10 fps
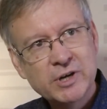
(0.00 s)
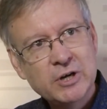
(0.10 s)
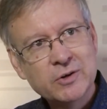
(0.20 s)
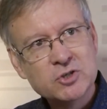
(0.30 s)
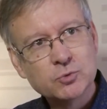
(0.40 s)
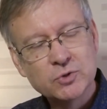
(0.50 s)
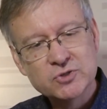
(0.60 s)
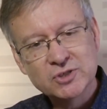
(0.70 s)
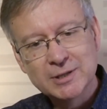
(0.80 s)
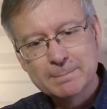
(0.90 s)
here in
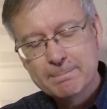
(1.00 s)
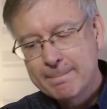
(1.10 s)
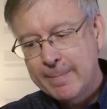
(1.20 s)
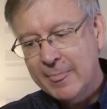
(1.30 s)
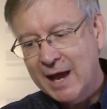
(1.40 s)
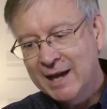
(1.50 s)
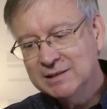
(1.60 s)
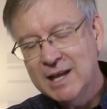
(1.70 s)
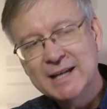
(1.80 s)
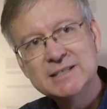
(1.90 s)
Jerusalem.
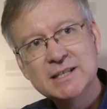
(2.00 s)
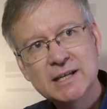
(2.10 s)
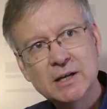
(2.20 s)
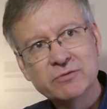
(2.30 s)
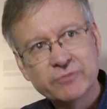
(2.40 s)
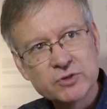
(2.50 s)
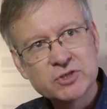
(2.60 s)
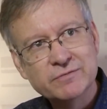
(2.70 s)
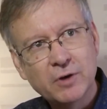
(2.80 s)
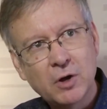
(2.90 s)
I'd like to hear,
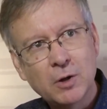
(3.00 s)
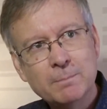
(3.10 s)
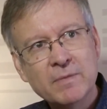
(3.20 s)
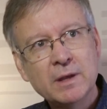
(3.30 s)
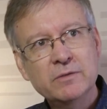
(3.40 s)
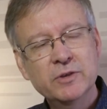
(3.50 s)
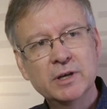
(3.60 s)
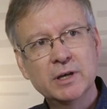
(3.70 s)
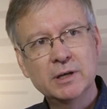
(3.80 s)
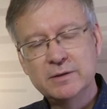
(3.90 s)
first of all,
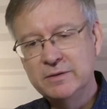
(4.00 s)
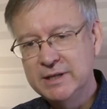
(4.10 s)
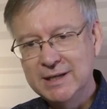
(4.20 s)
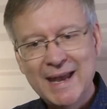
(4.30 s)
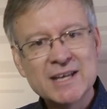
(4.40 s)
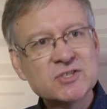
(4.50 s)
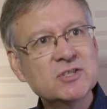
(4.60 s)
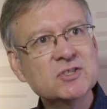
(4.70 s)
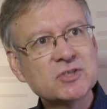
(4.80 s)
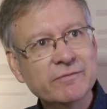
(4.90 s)
the
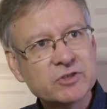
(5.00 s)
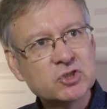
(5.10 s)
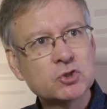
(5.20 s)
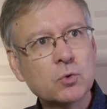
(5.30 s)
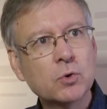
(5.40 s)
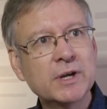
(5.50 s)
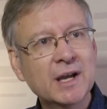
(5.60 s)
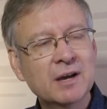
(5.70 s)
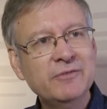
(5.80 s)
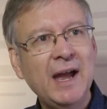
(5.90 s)
essence of the
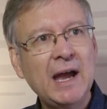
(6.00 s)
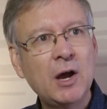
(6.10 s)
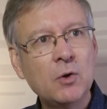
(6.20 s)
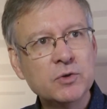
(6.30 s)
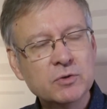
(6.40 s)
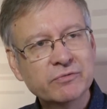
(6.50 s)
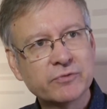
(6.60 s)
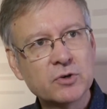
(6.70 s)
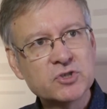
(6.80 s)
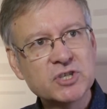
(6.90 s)
story of how you
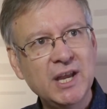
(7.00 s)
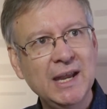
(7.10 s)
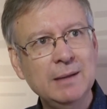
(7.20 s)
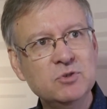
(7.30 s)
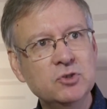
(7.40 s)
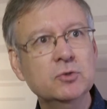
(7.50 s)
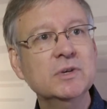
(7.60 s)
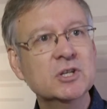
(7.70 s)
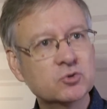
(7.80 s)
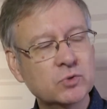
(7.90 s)
first came to
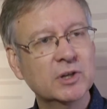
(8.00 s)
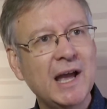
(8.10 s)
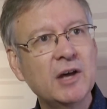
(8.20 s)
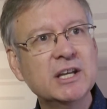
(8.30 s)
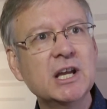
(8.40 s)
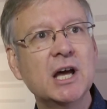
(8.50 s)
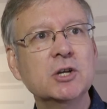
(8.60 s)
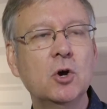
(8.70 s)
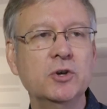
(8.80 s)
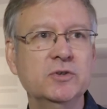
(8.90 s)
Israel. How did
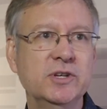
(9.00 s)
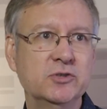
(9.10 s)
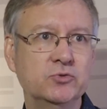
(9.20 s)
God call you to